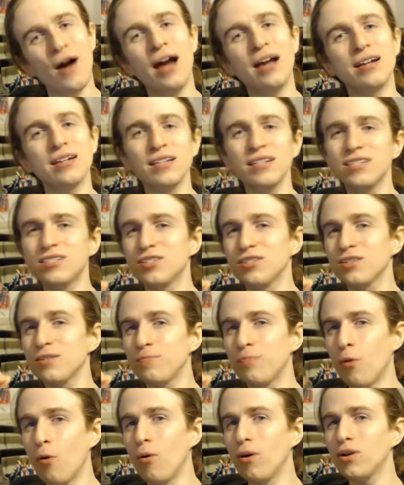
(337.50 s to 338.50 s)
finally to
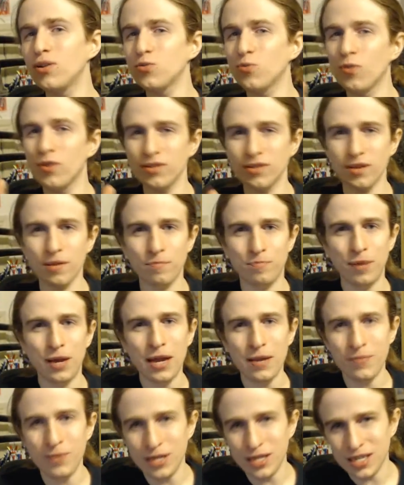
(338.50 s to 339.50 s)
the point where the
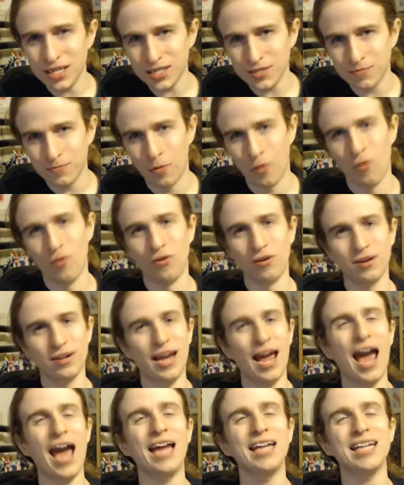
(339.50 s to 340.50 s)
baby is
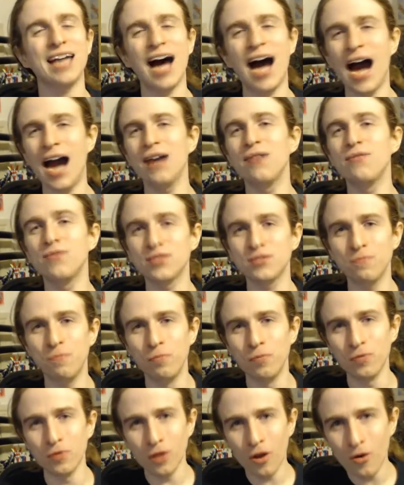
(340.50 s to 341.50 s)
born, and I was
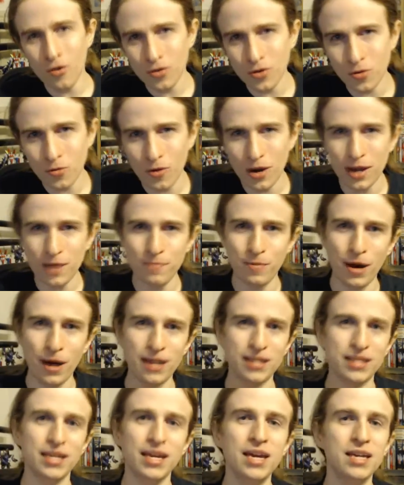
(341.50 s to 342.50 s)
blown away
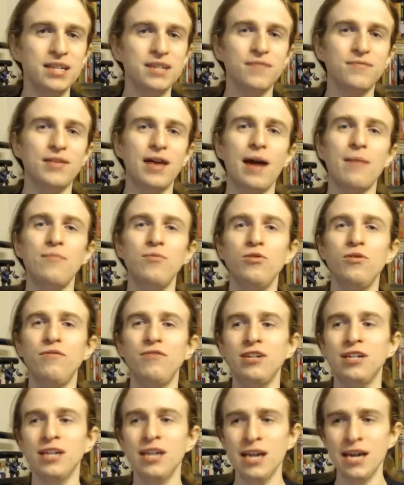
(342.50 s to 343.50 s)
by the end of that
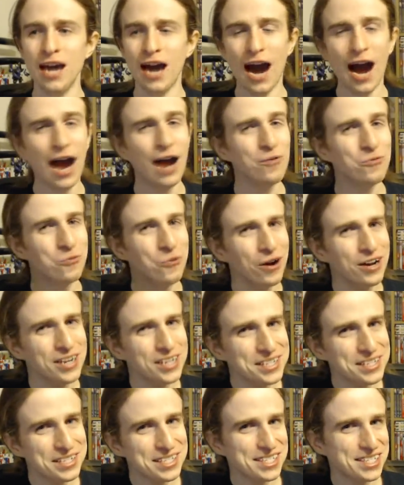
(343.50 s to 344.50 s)
movie. I
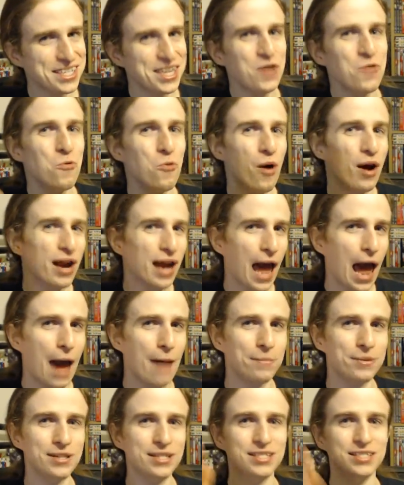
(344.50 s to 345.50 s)
wanted to see what
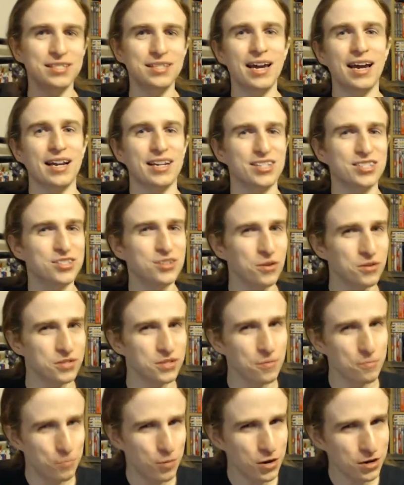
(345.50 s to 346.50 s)
happens next.
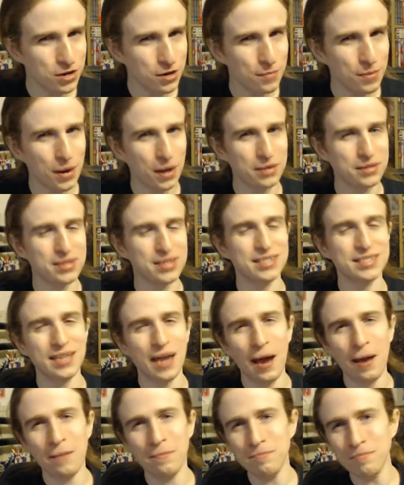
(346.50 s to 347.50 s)
There's a book about this.
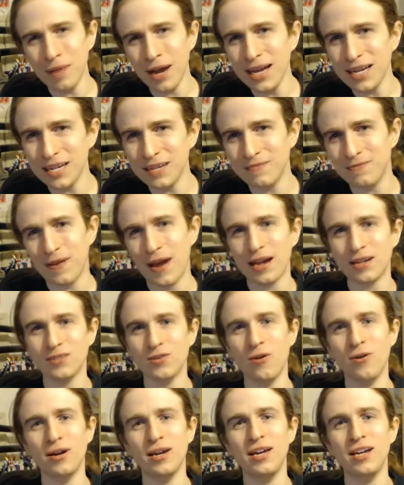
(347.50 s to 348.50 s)
I might in fact
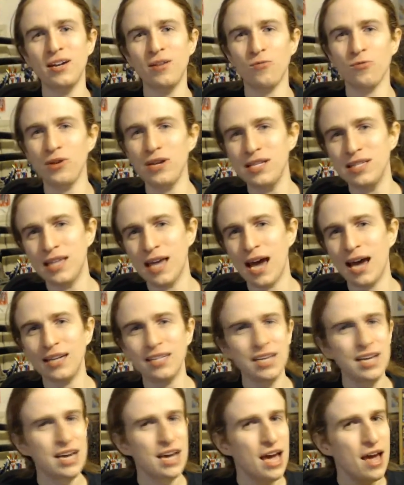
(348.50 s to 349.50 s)
go ahead and read
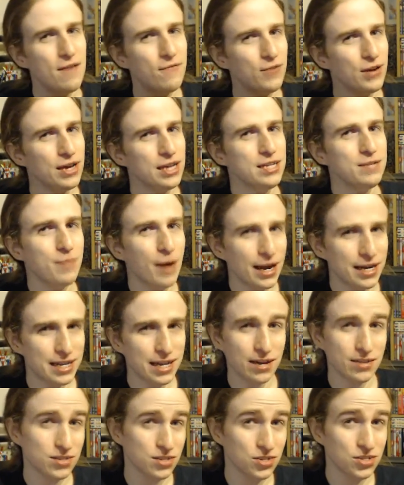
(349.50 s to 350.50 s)
that. If
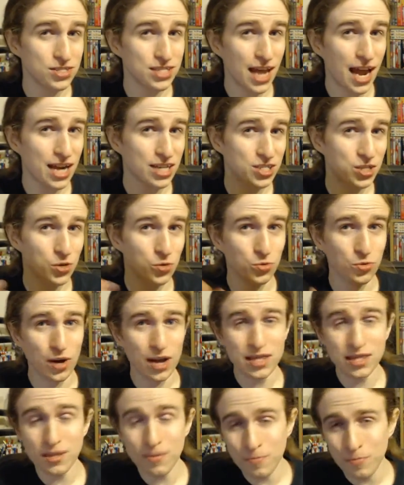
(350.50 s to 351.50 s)
anybody out there who's actually
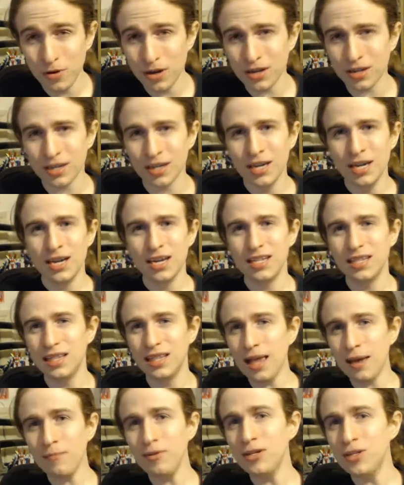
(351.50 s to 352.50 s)
read the book,
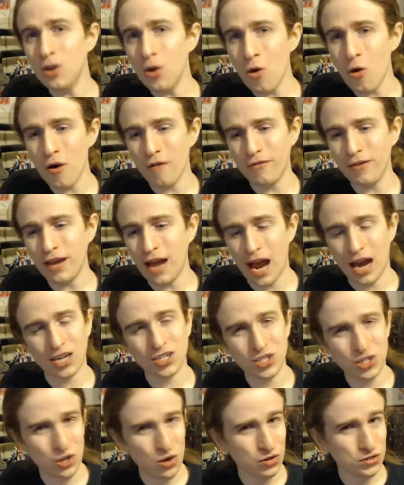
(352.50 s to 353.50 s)
let me know if it
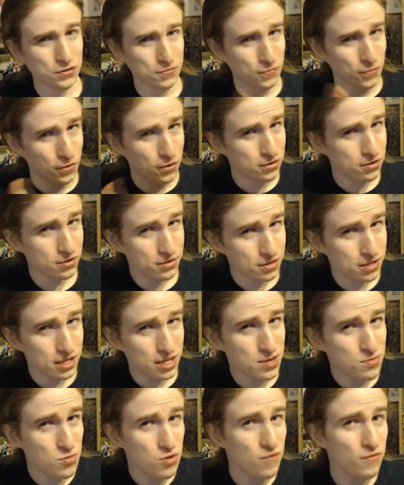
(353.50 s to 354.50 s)
actually goes further
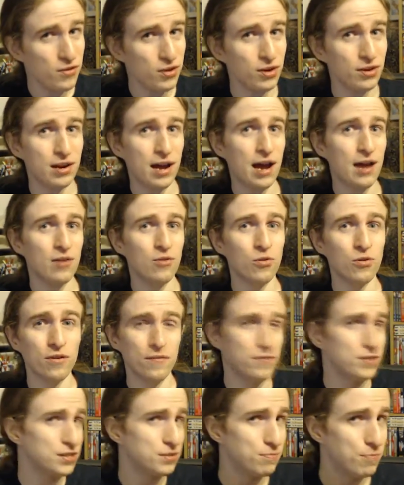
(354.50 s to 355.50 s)
than the movie or not, or
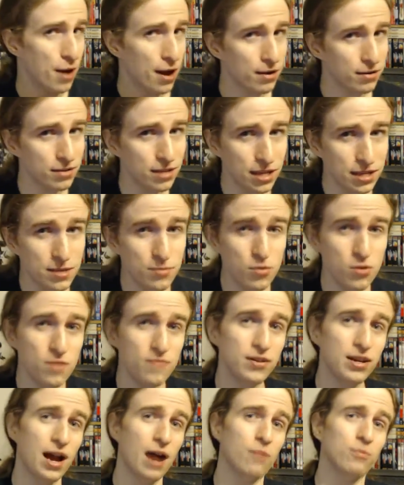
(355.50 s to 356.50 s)
if it's better than the
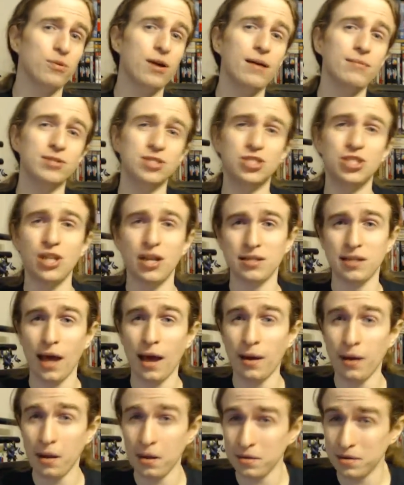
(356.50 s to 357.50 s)
movie. I'll probably check
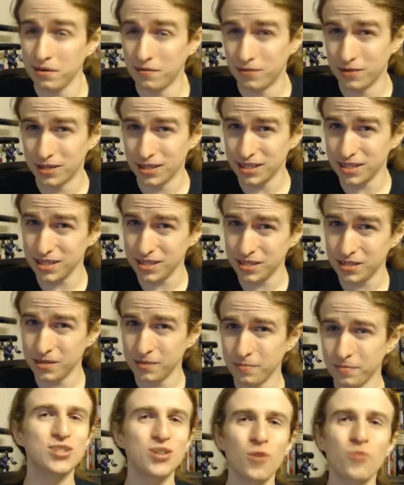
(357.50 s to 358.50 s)
that out if it is.
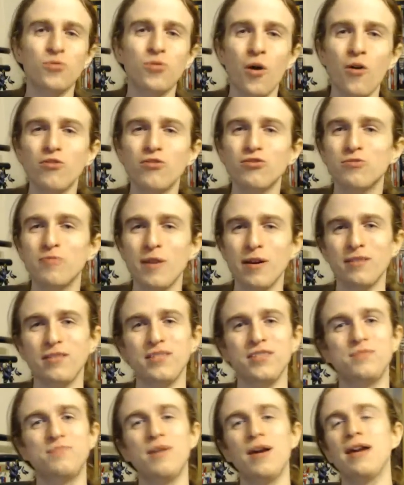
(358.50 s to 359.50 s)
So
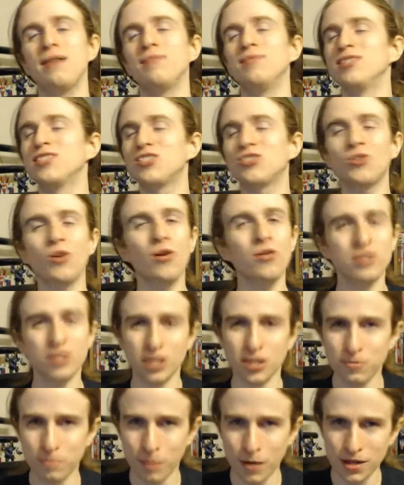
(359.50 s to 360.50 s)
Rosemary's Baby, so
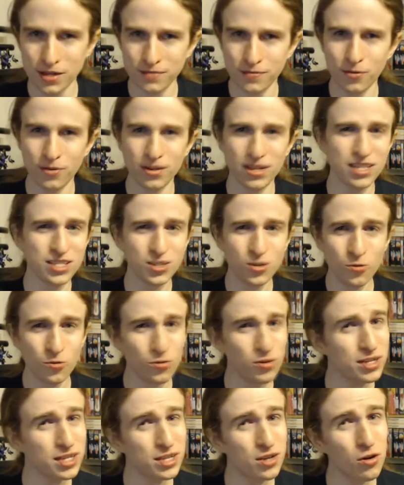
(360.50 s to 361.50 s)
suspenseful. It's a
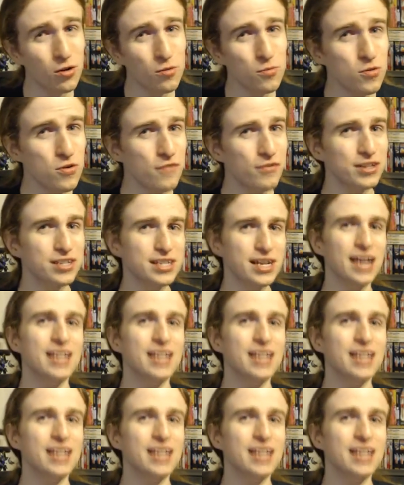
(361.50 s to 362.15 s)
really old movie,